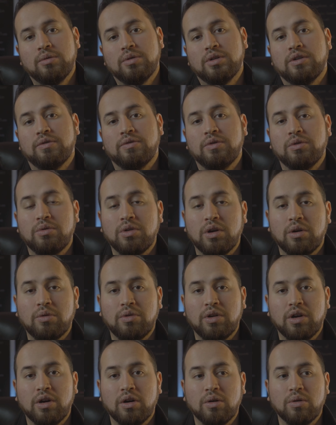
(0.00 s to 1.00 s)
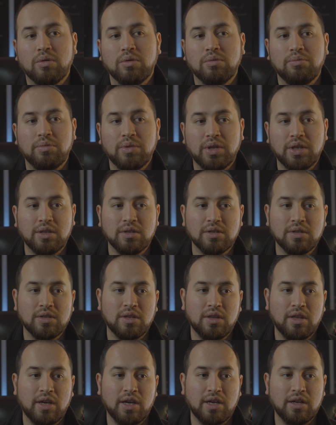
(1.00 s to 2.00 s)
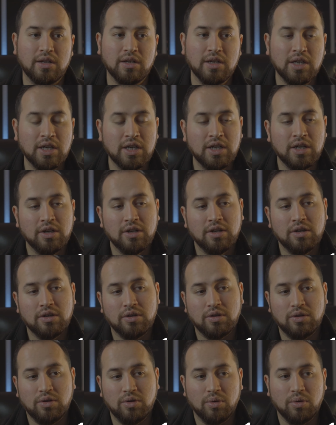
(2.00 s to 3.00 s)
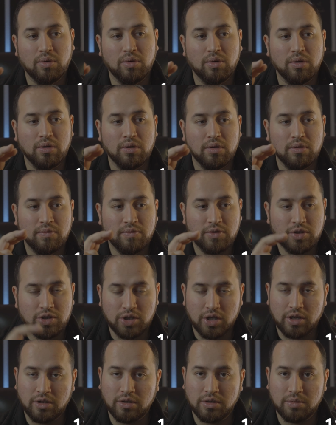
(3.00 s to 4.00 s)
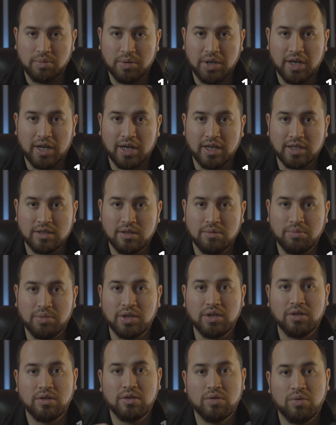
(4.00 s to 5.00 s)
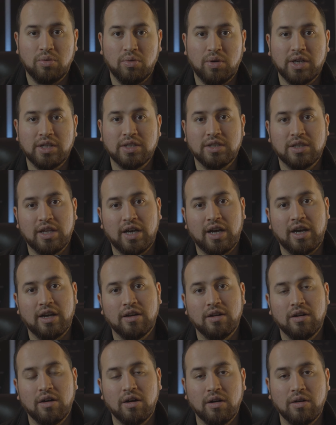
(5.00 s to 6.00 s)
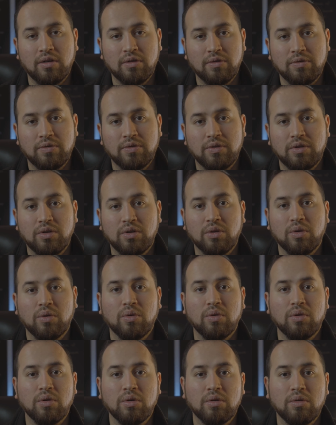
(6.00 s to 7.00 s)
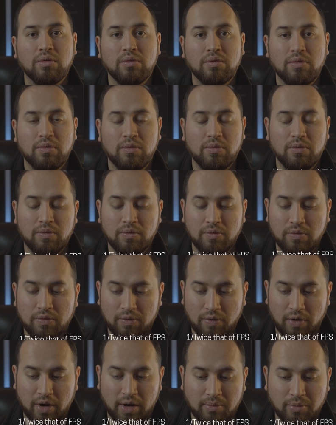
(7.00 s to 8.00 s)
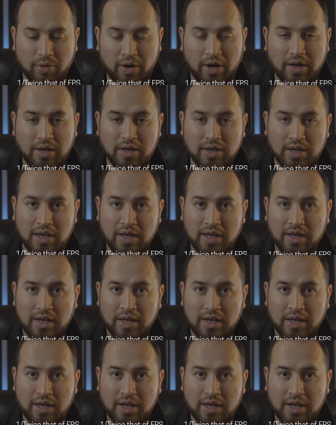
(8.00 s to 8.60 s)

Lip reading: which, if you don't know, means that your shutter speed has to be twice that of your frame rate.